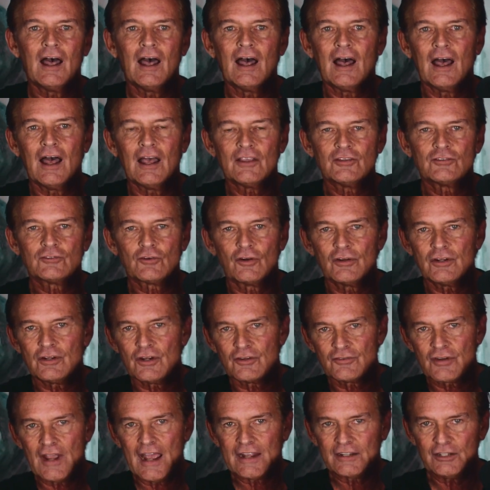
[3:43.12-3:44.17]
I started
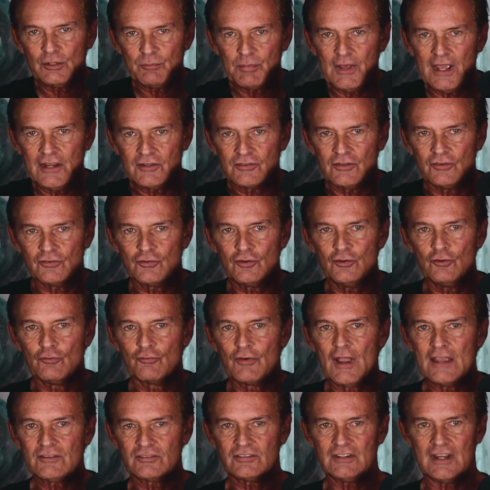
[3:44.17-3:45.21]
attracting patients who
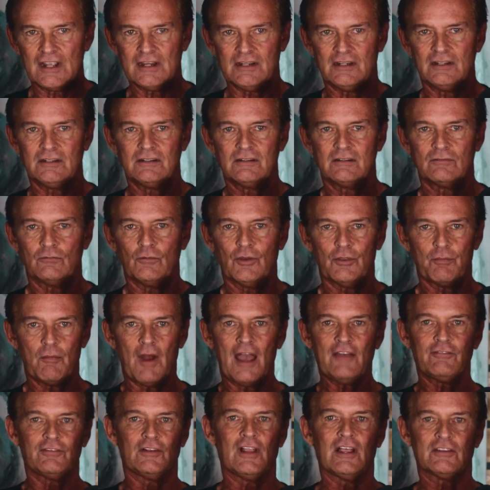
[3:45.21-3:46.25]
resonated with
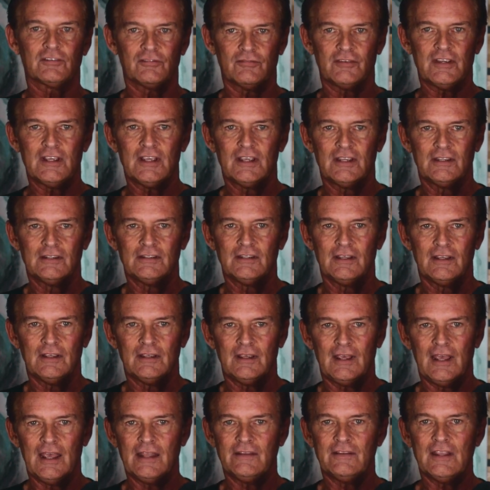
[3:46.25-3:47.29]
my philosophy,
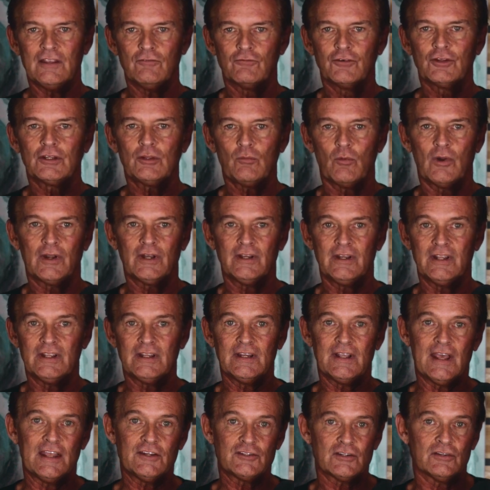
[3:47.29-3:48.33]
and they really wanted to
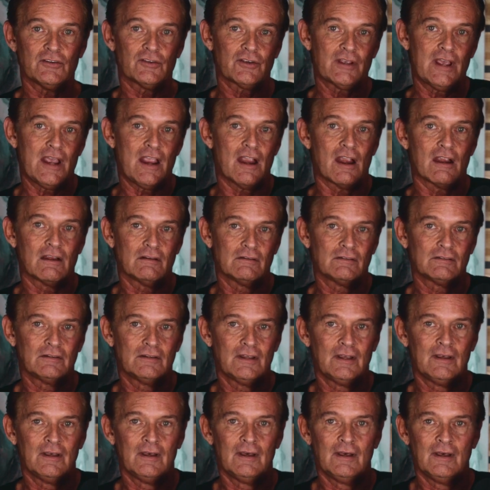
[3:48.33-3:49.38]
engage in their care.
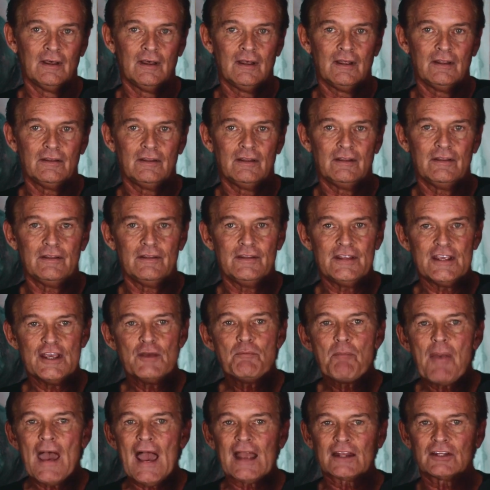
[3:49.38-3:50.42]
The
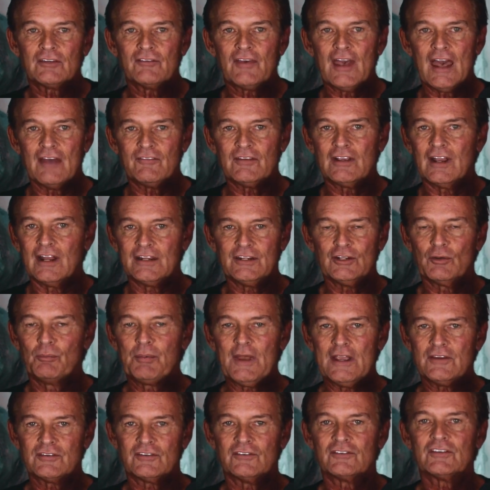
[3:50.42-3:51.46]
impact of having ideal
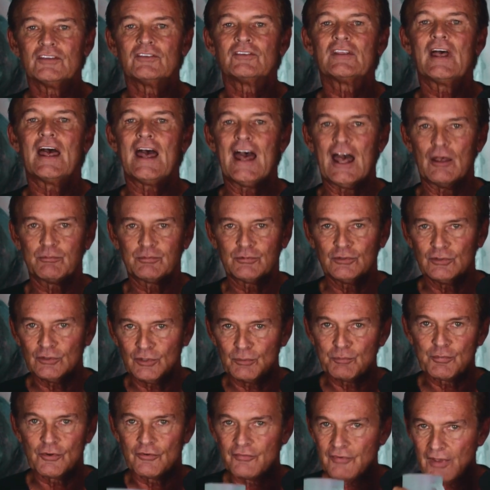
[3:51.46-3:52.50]
patients is absolutely
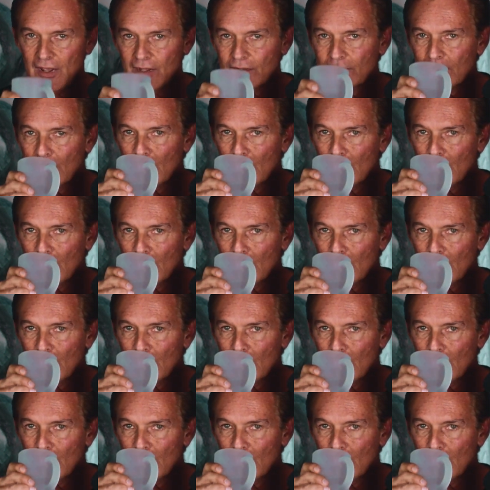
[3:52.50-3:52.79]
profound.